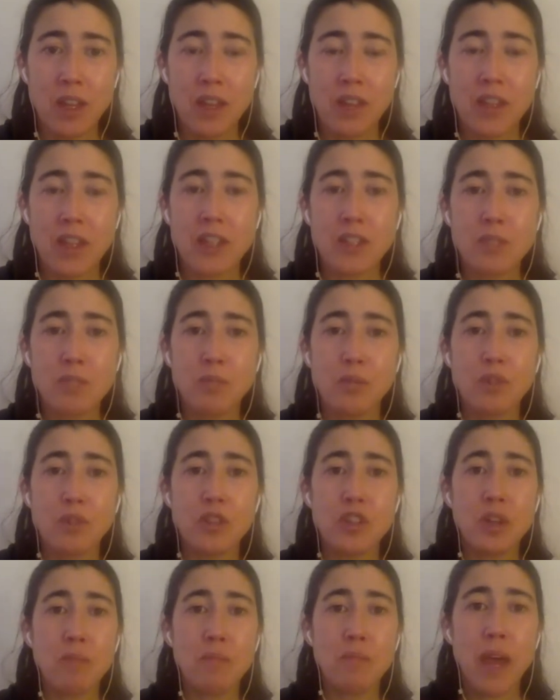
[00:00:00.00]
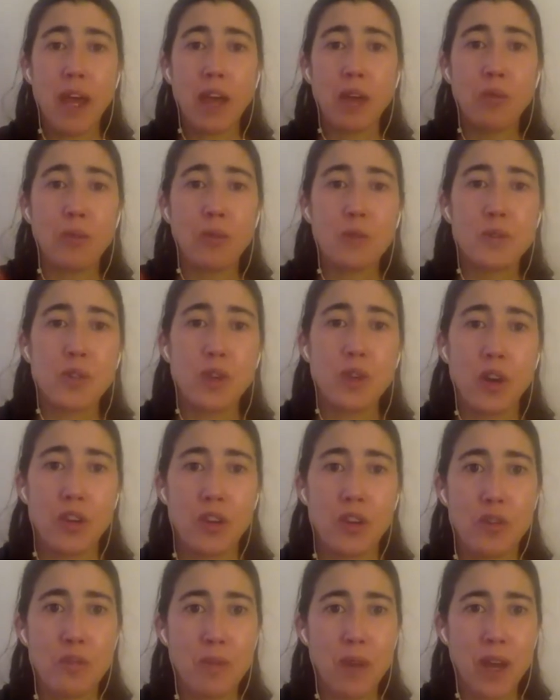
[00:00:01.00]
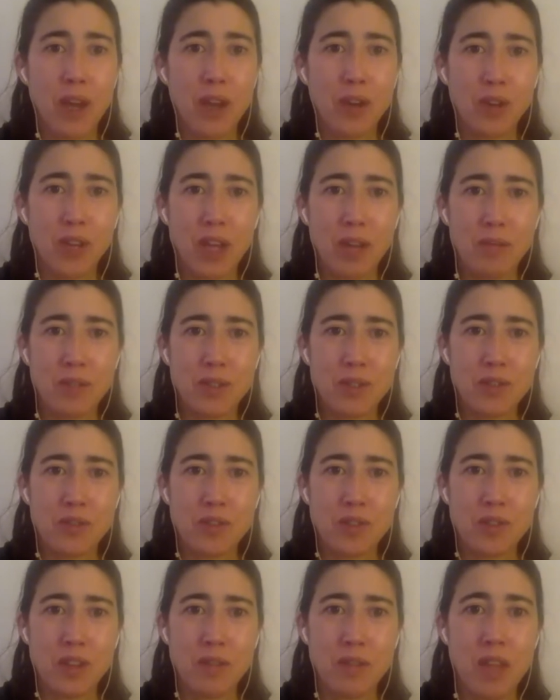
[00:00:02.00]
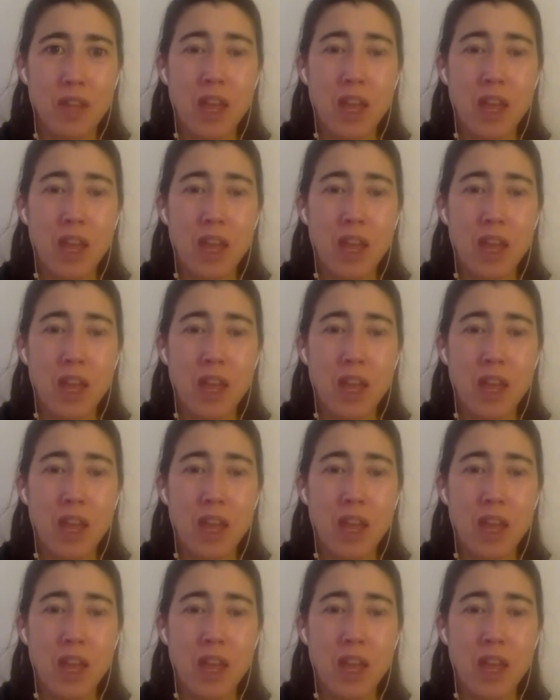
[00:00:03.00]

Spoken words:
that is pushing backwards on your biochemistry,